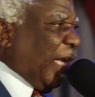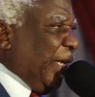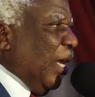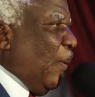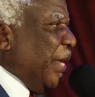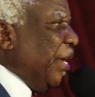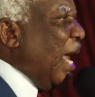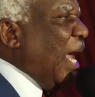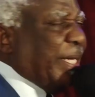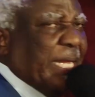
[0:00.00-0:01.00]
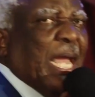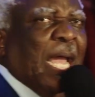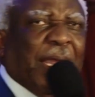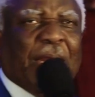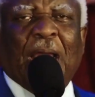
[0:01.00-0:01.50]
clean our yard,
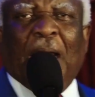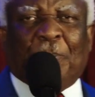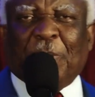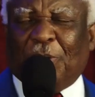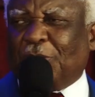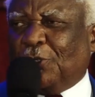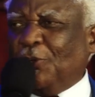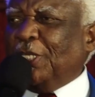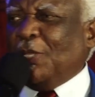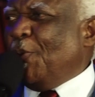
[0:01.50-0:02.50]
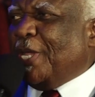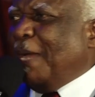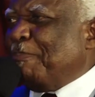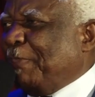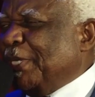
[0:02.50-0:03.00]
and because during the week
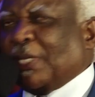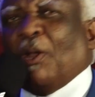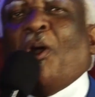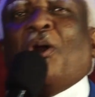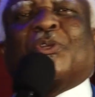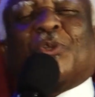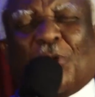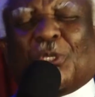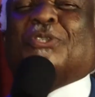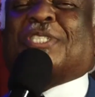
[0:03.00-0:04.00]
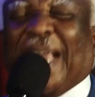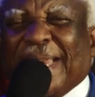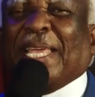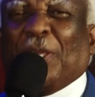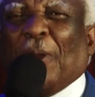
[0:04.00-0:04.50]
I'm busy. Also
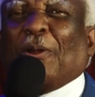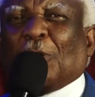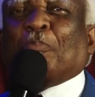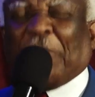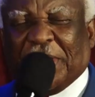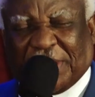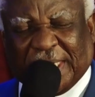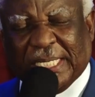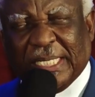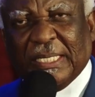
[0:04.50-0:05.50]
Sunday you are not busy.